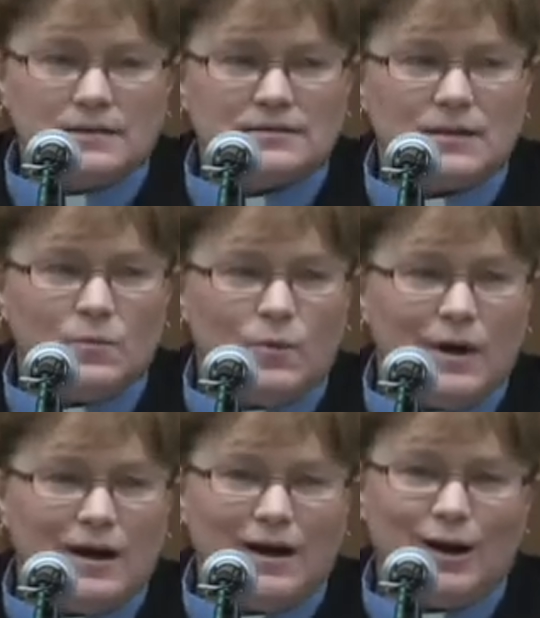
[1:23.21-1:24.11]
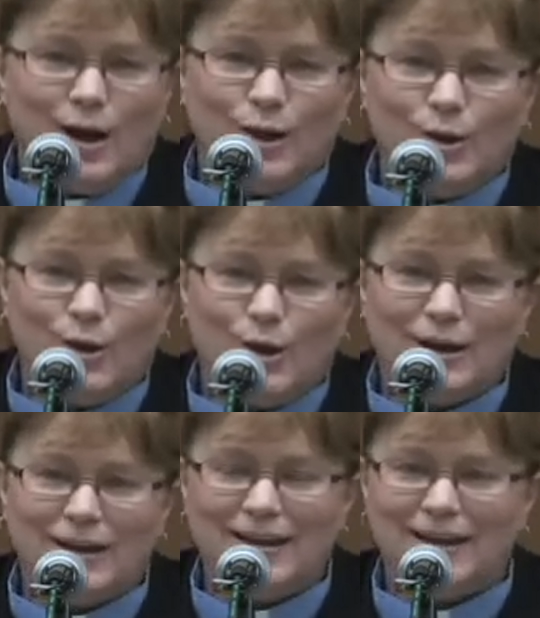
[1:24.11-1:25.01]
somewhere
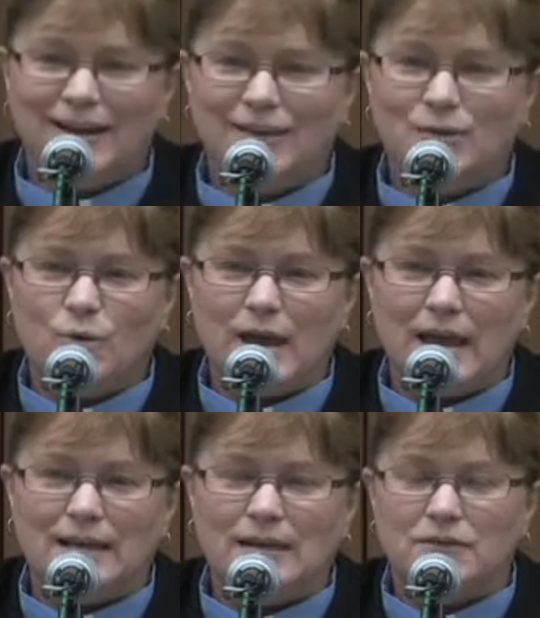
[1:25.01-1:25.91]
along the way.